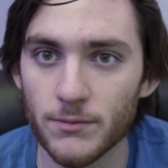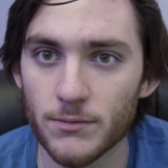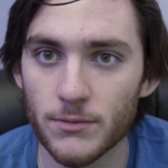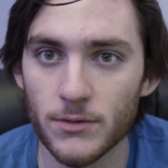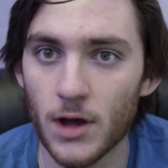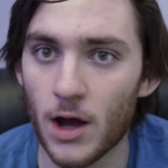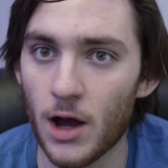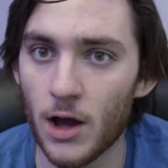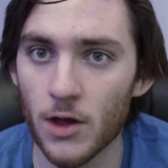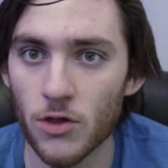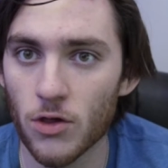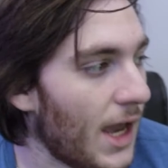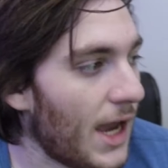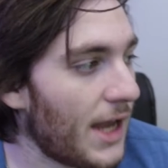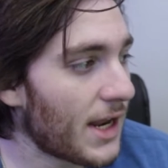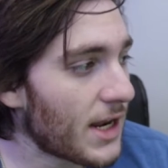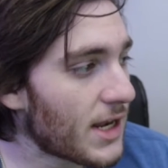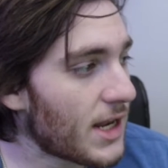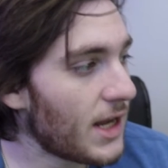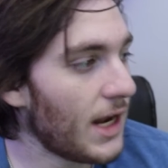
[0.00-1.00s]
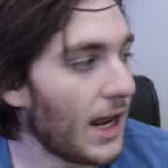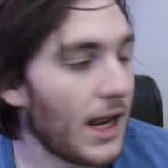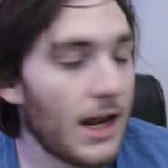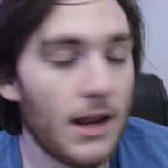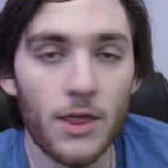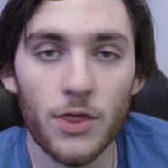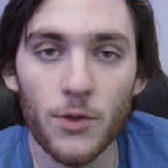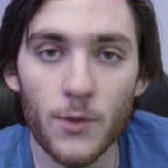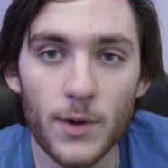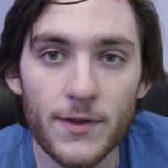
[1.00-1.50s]
Dodge. In
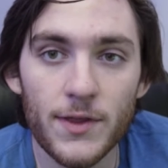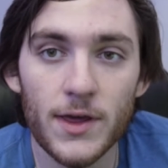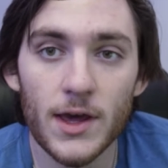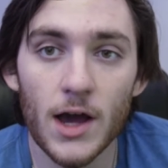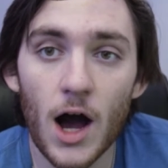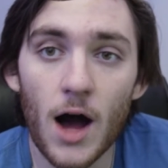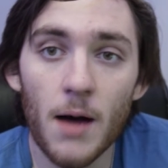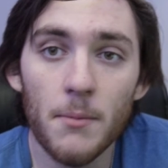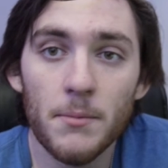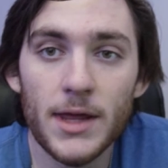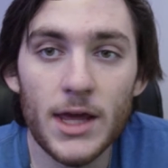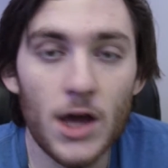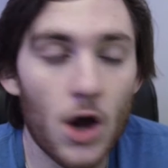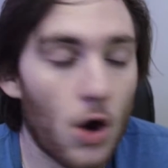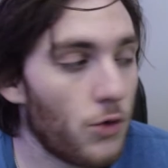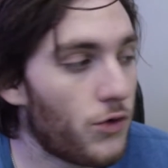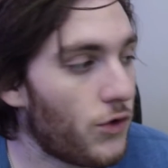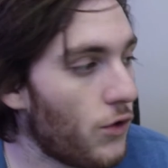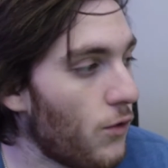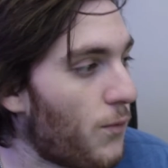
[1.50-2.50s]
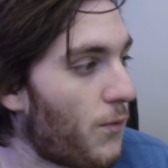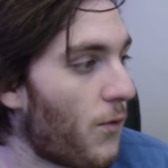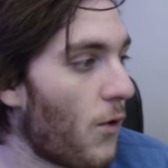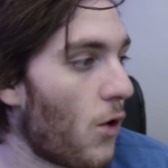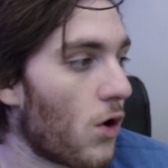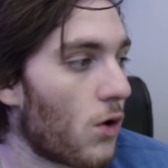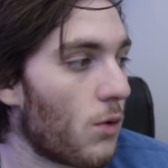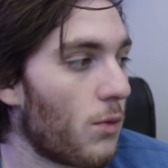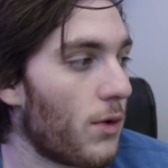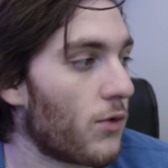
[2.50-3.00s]
1983, the Omni
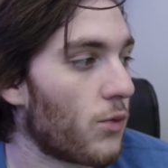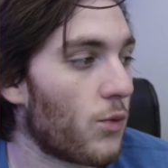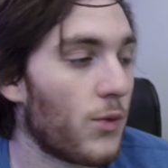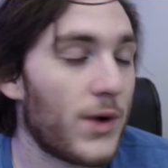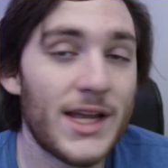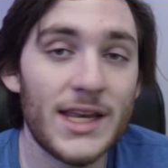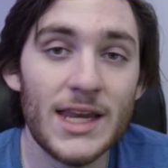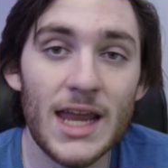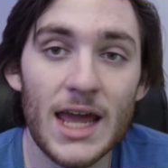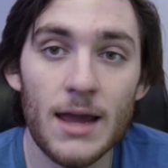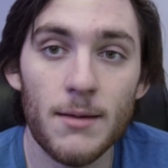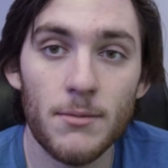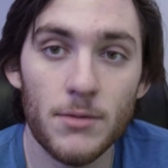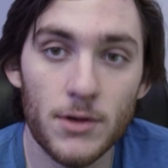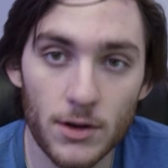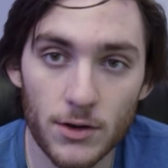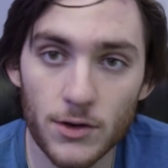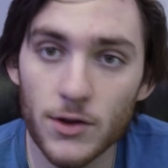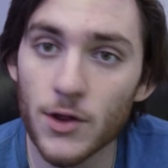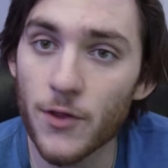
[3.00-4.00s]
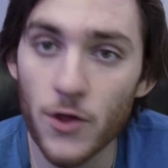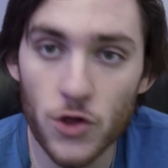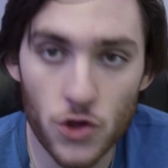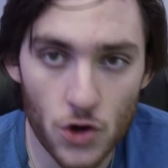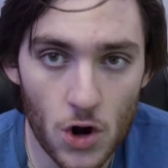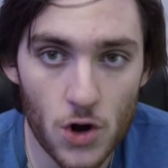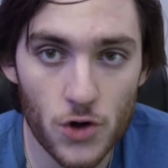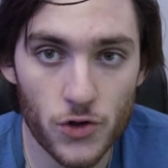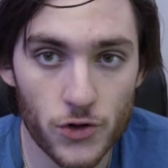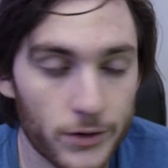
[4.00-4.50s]
024 was renamed to the
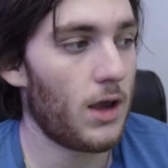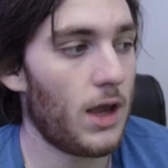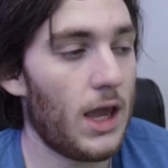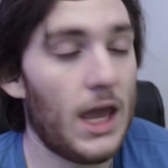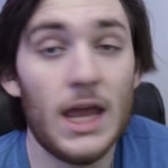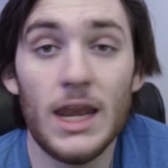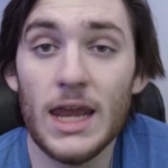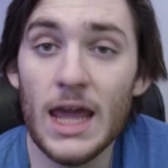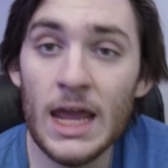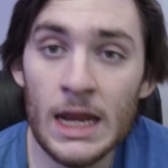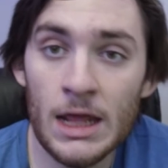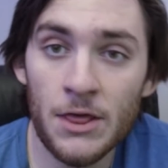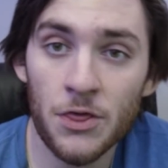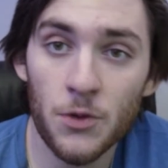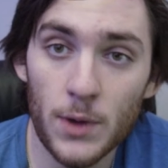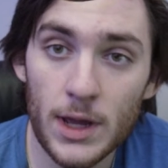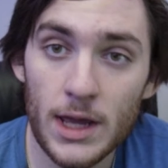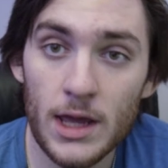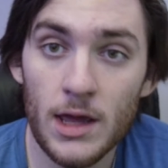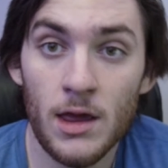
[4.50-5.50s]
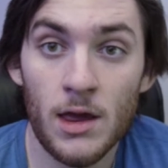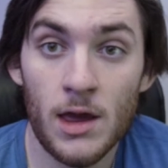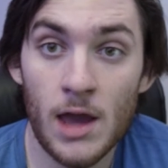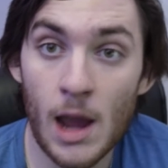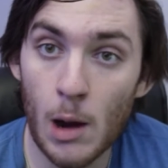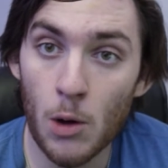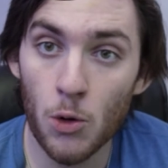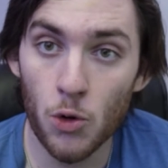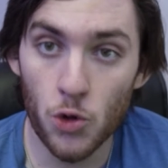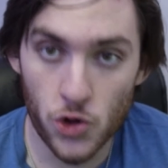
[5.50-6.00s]
Charger. In 83,
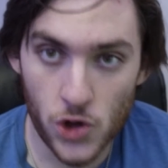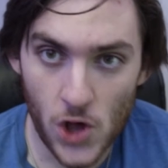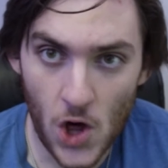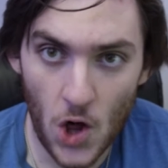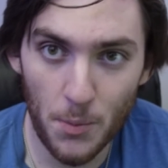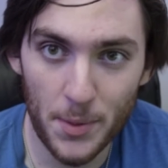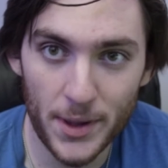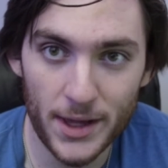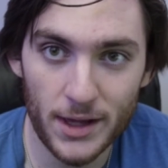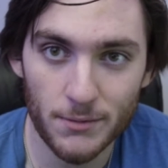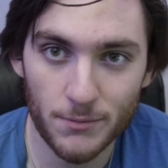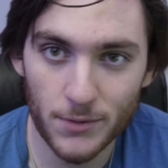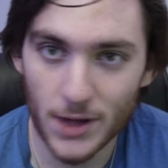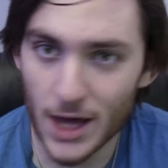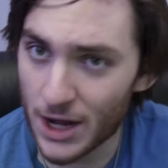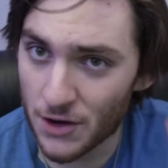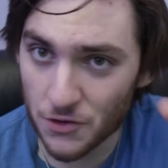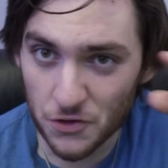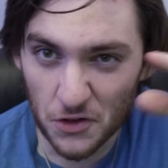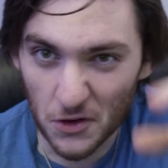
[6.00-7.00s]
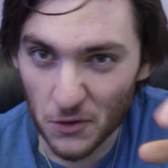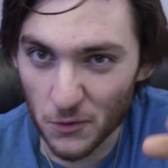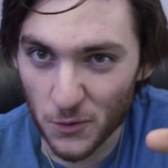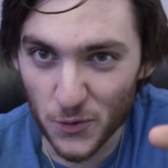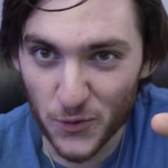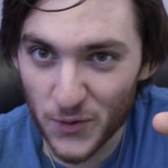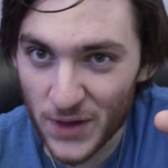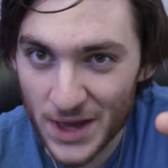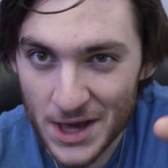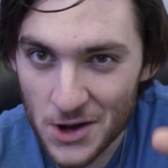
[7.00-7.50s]
Carrol Shelby got his little
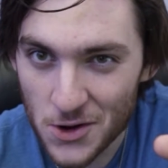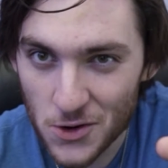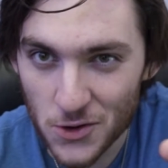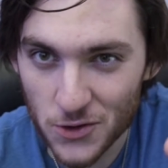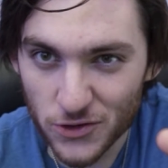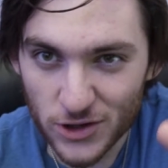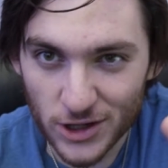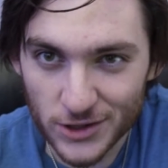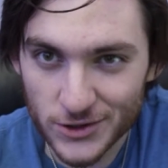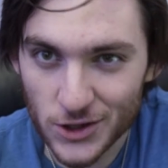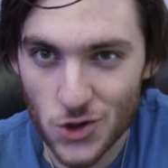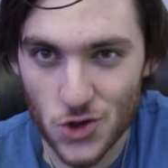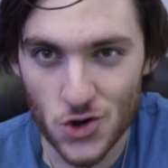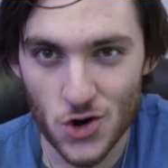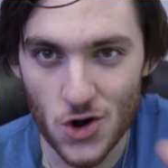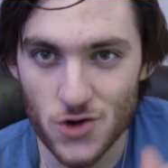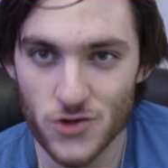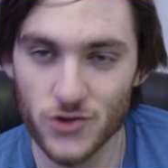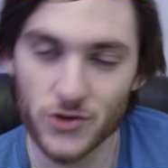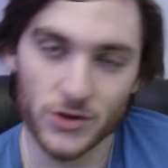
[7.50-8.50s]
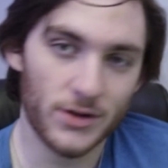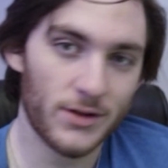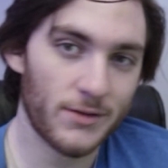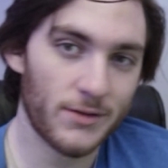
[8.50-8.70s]
fingers on the Charger.